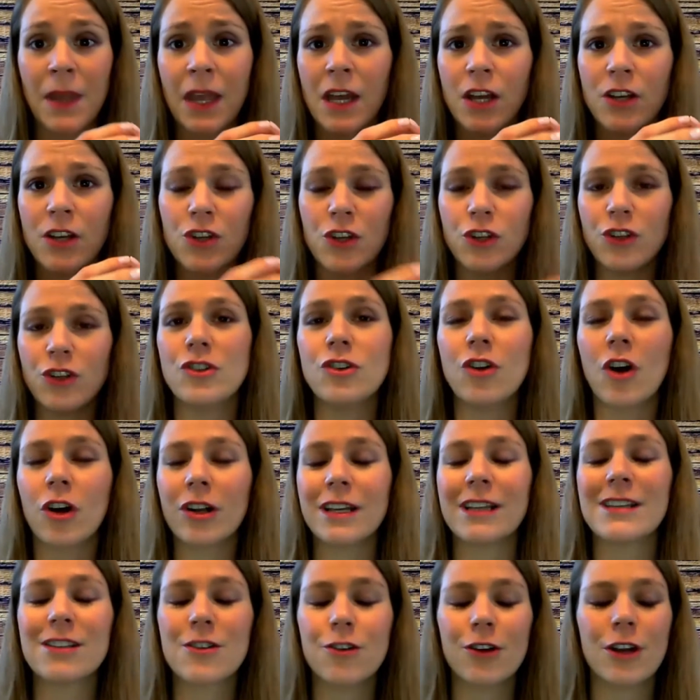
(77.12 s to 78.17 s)
So you're not
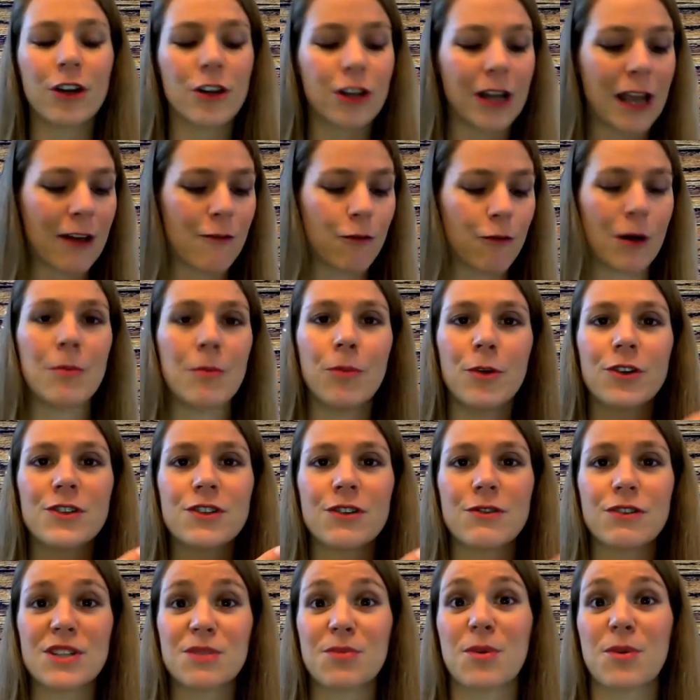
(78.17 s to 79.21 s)
necessarily going to have one
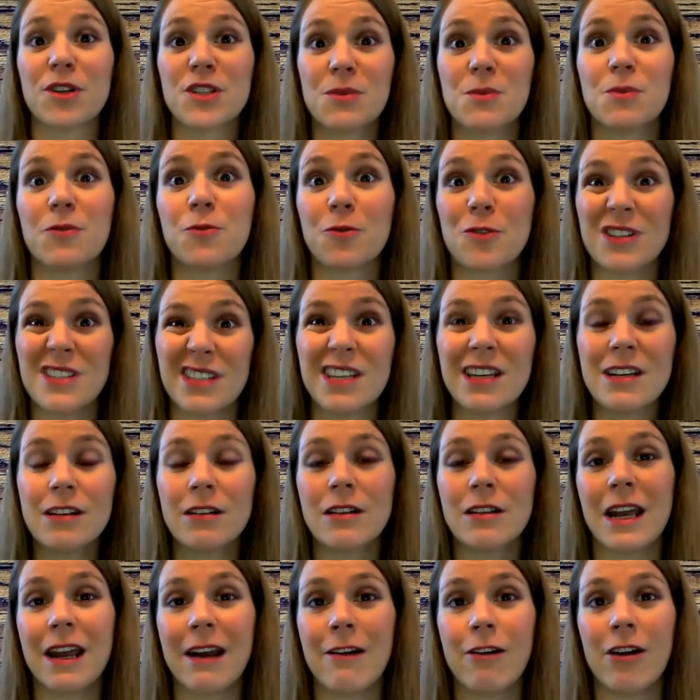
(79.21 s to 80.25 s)
person responsible for a
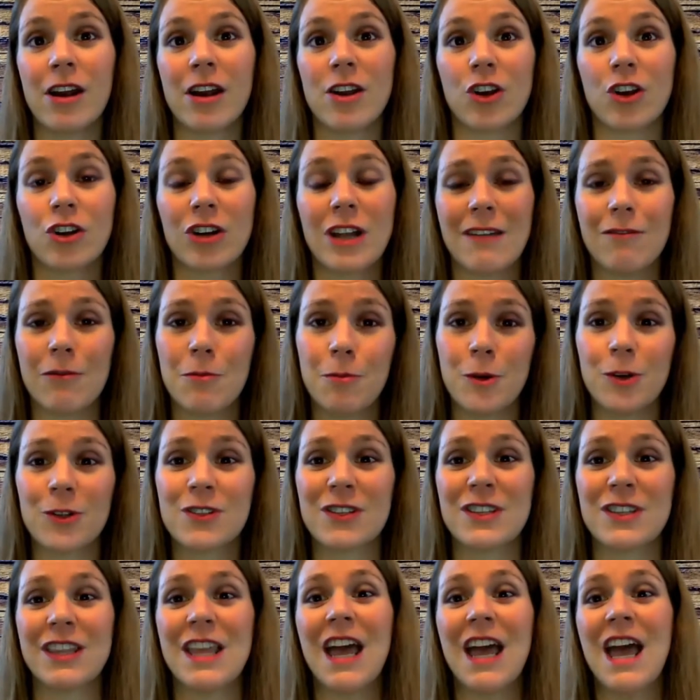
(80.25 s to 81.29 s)
single area. You're going to have a
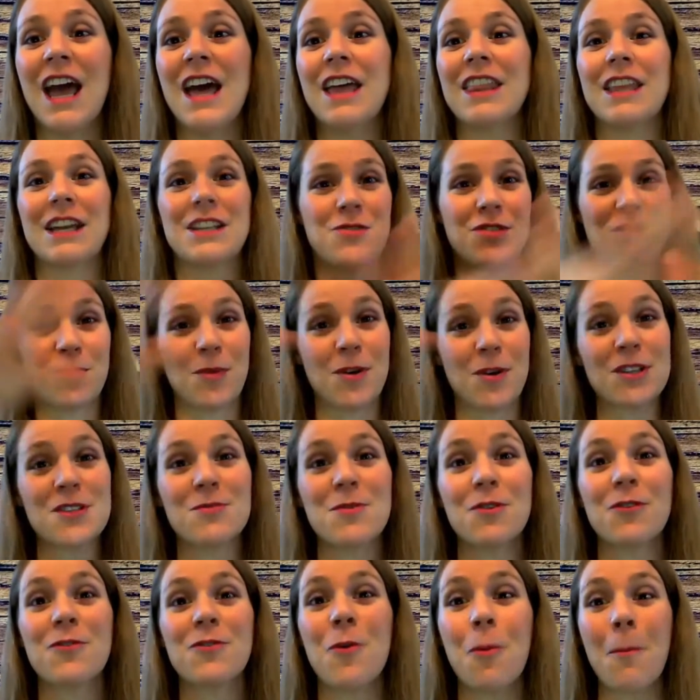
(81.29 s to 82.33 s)
person that's
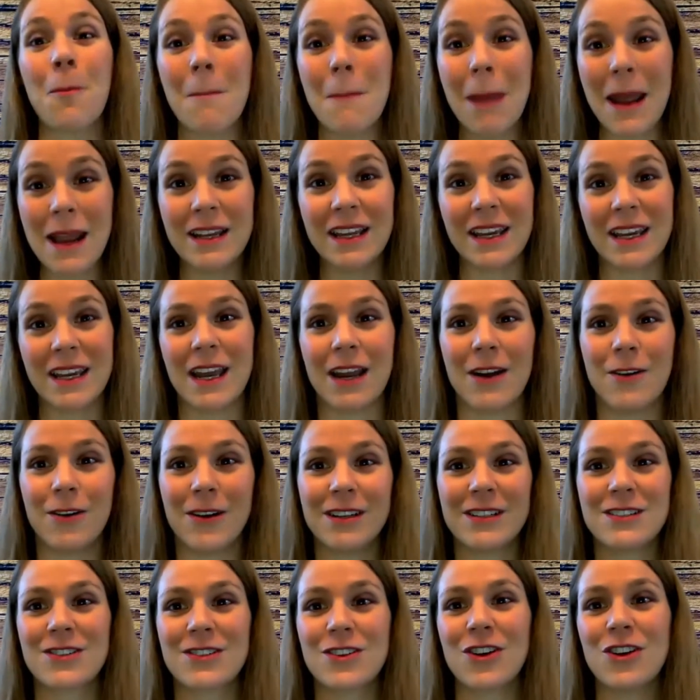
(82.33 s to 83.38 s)
responsible for many
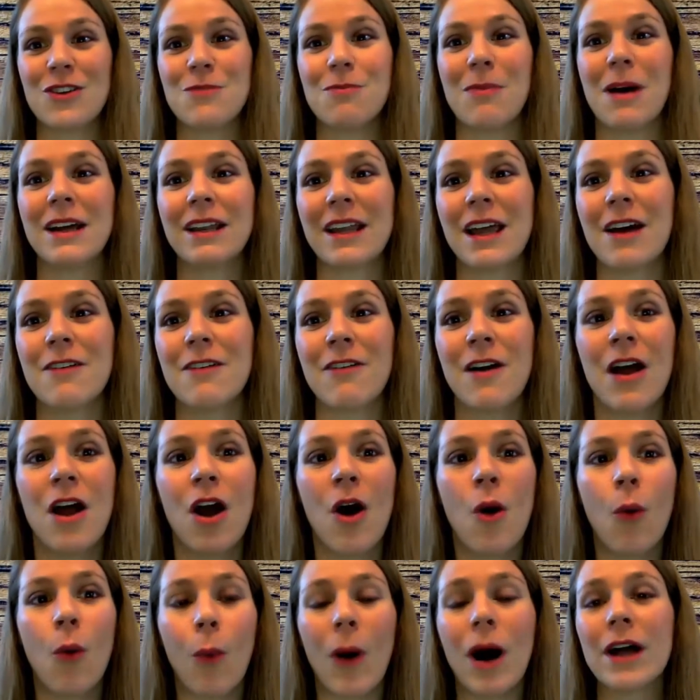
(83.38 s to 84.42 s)
areas. So you might have
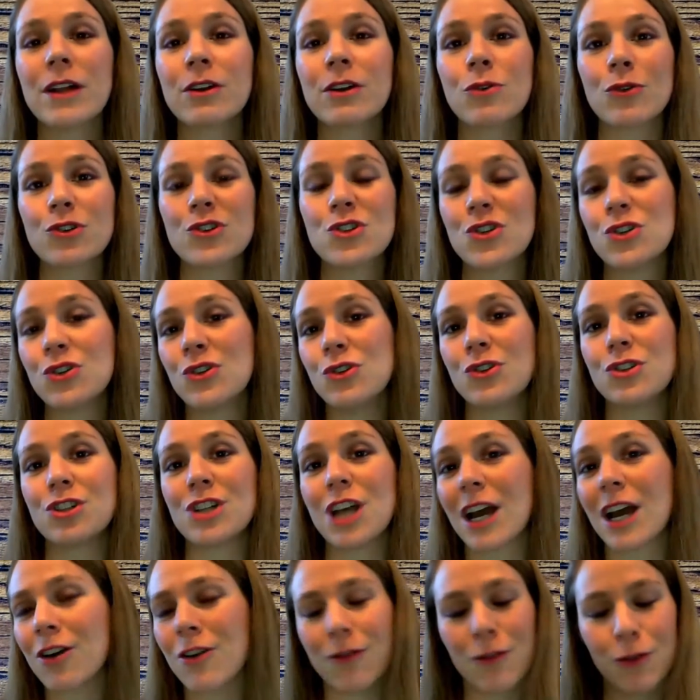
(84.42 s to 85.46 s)
one or two
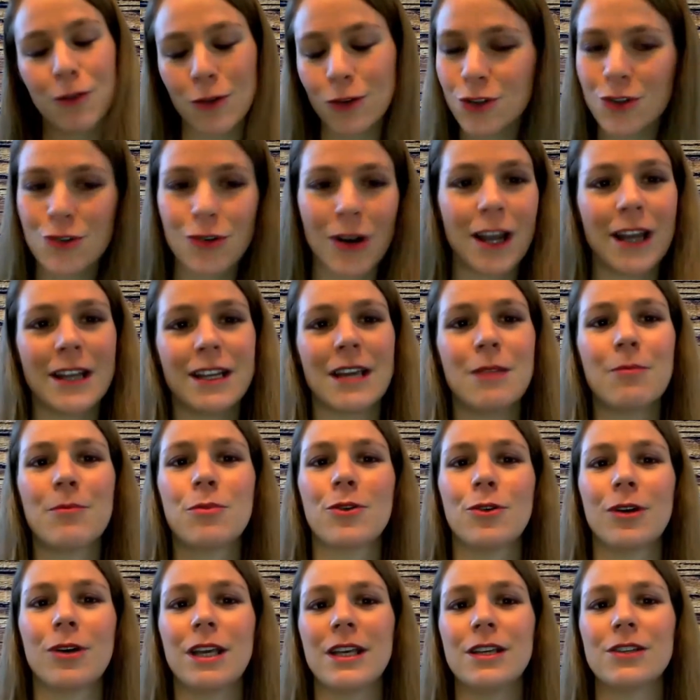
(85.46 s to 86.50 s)
jack of all trade
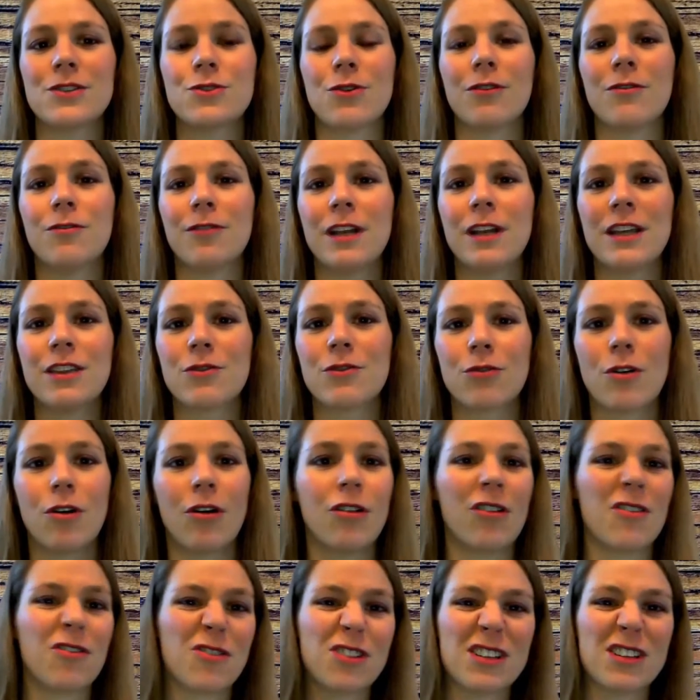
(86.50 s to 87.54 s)
employees who are filling the role
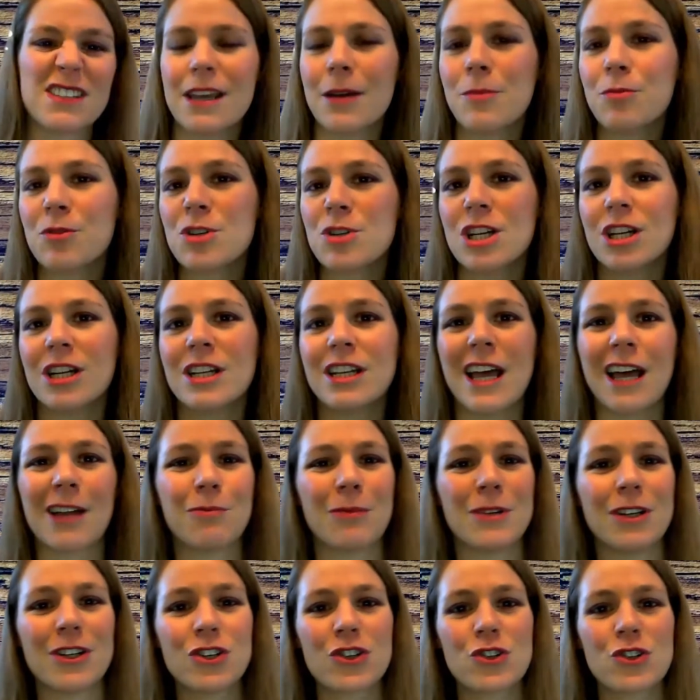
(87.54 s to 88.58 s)
of reception,
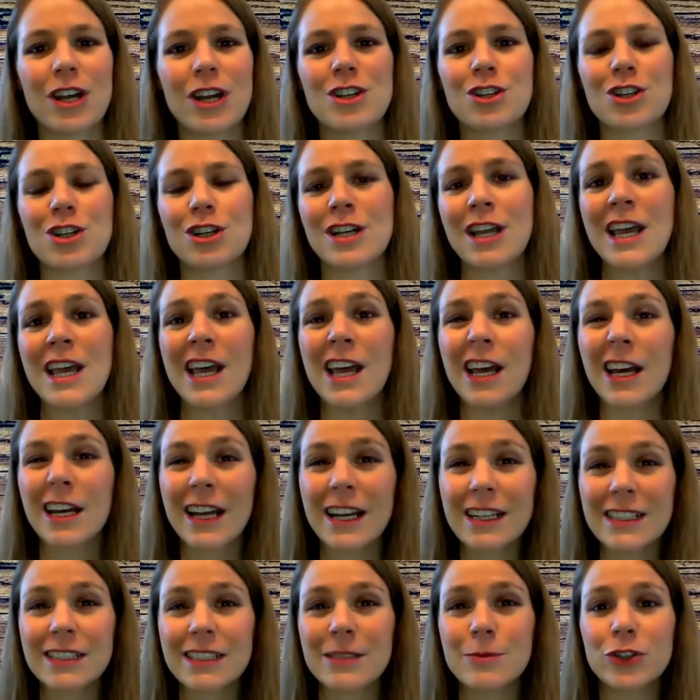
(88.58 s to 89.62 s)
administration,
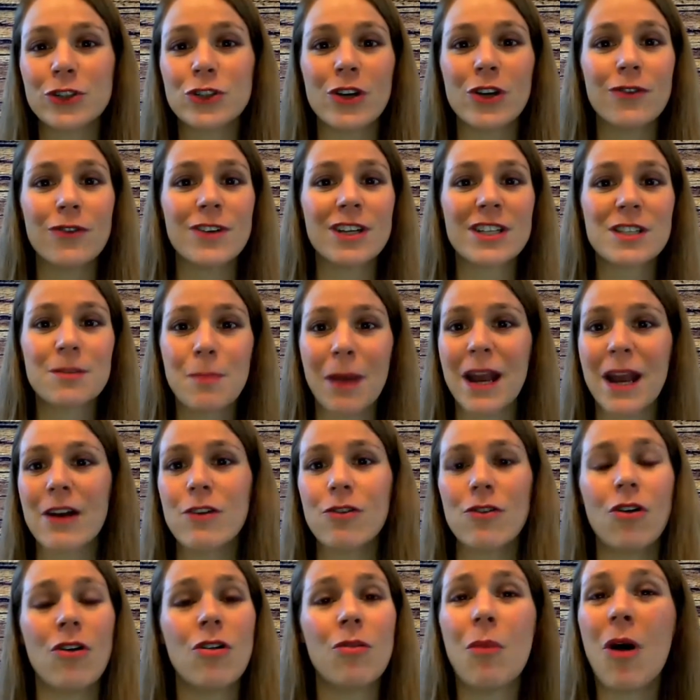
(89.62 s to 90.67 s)
customer service,
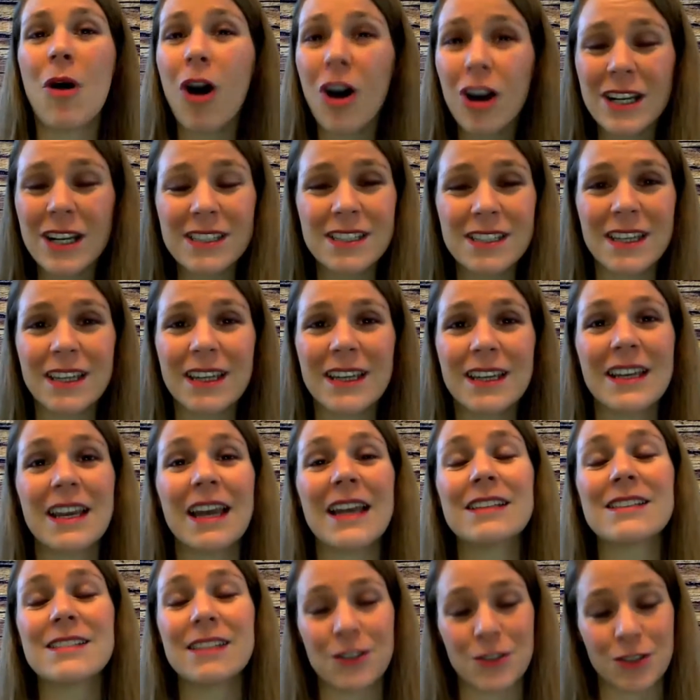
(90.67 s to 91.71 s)
payroll, marketing,
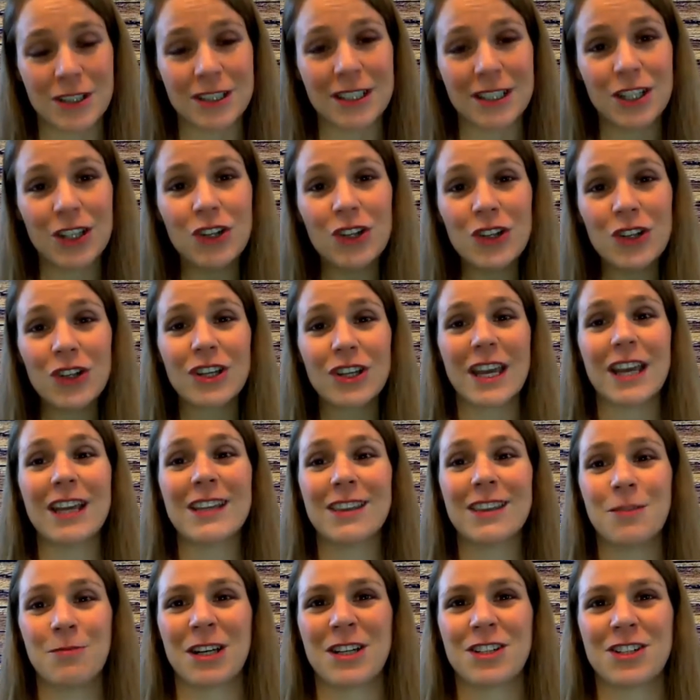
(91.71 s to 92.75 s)
etc. You
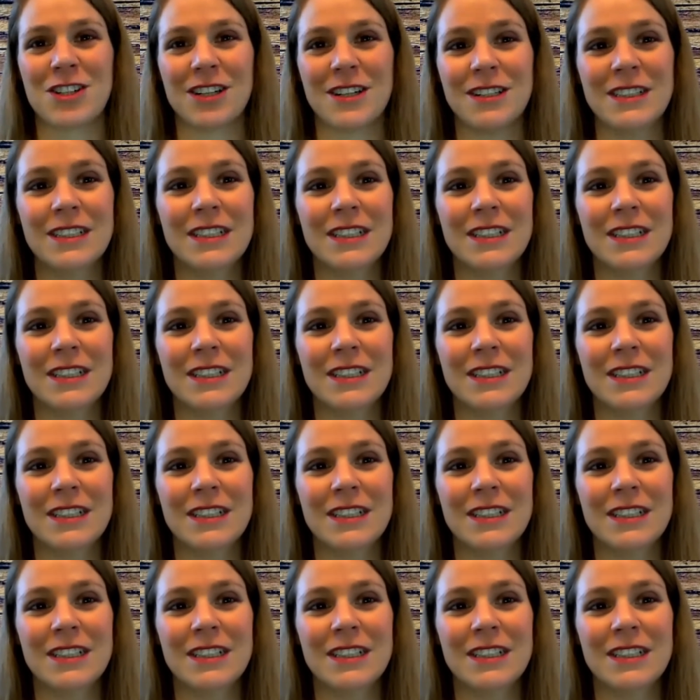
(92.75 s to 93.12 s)
get the picture.